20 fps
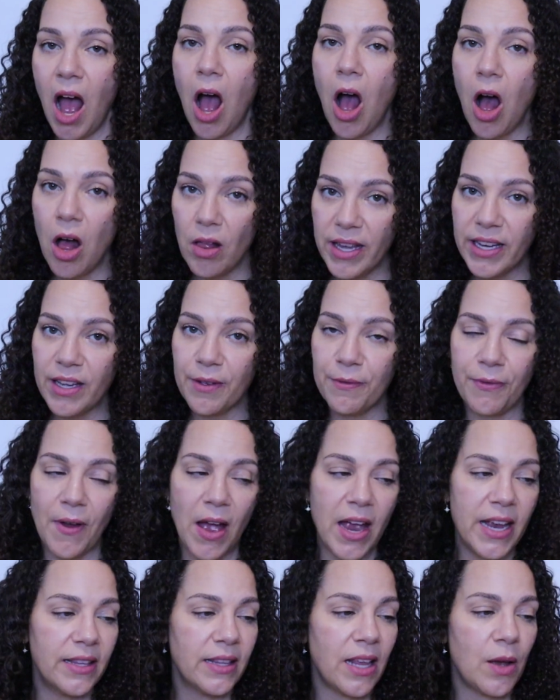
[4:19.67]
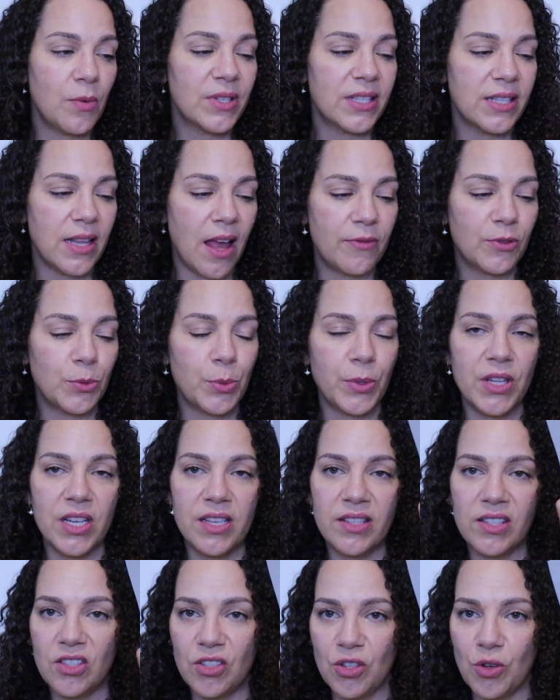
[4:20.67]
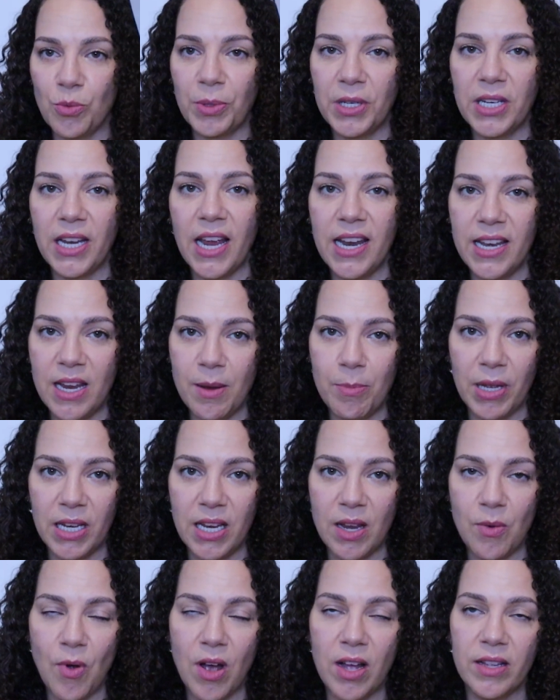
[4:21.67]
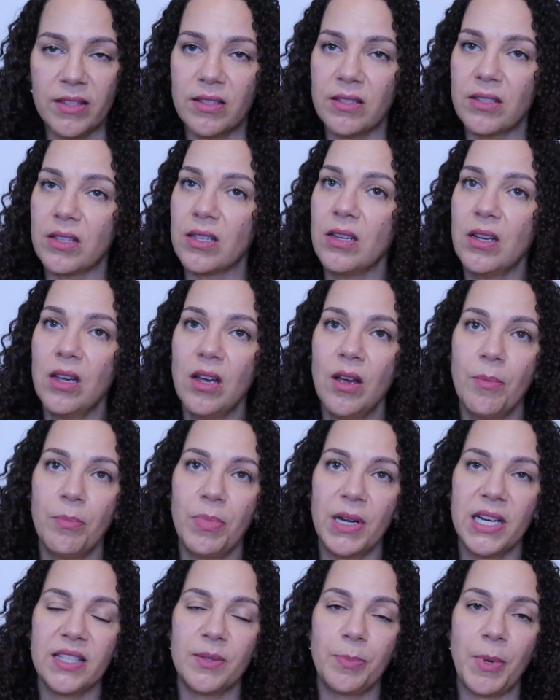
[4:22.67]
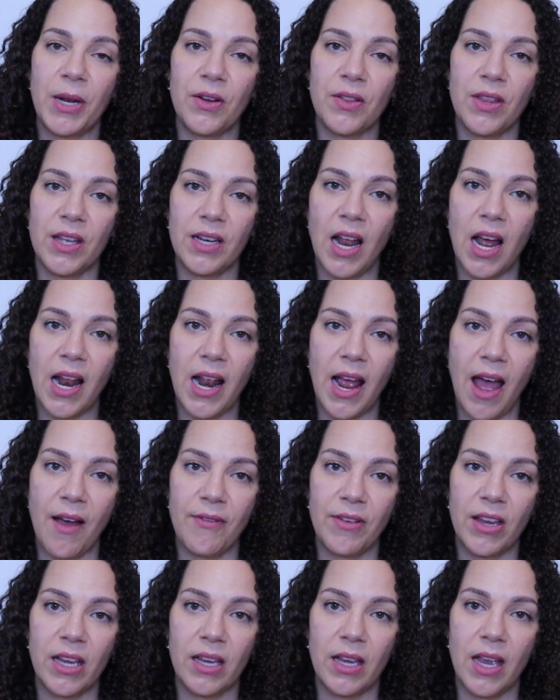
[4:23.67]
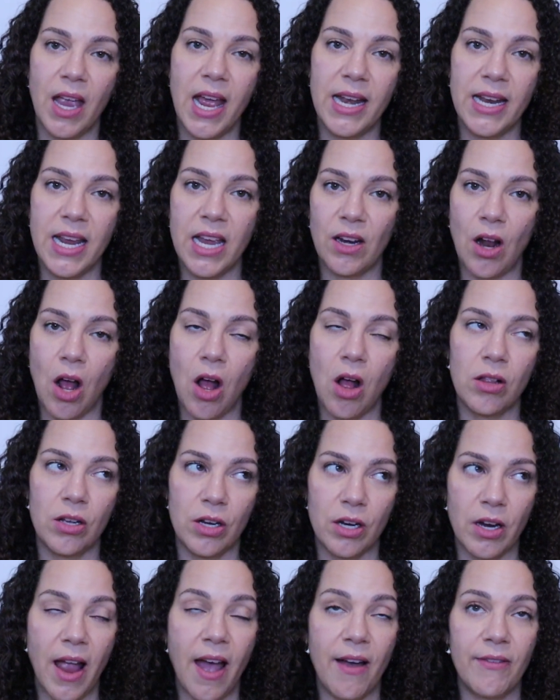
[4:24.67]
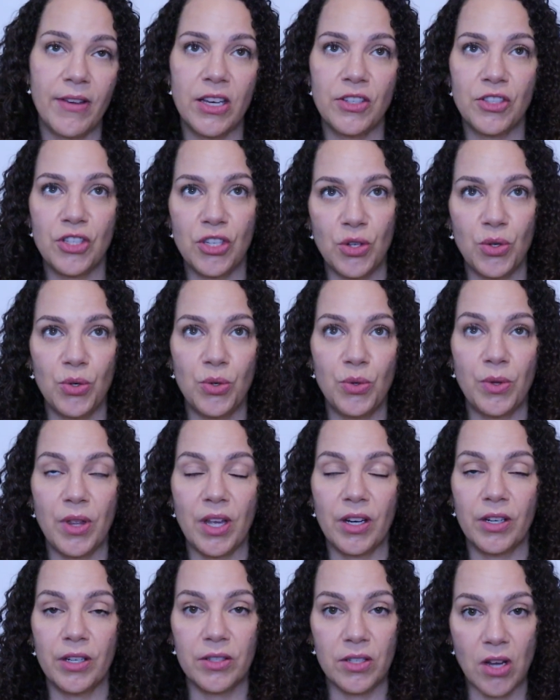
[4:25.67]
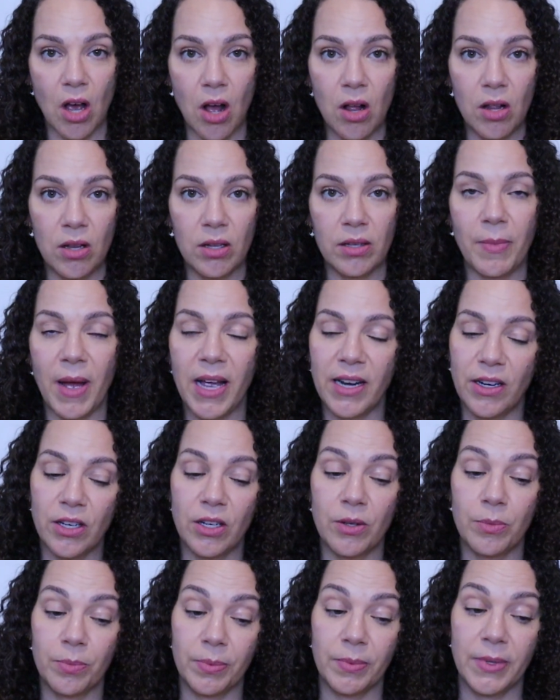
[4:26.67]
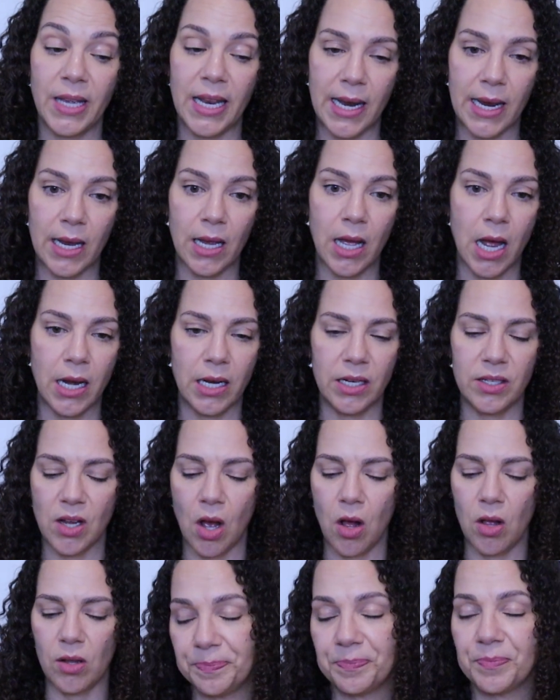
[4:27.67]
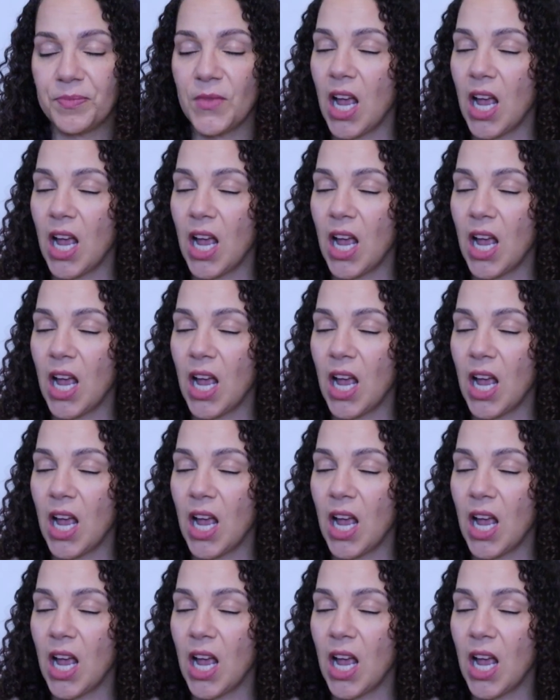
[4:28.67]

All I could find that was left were these stupid itty bitty ones, but it's better than not having any at all or having 2 that are dull. Mine are getting kind of dull.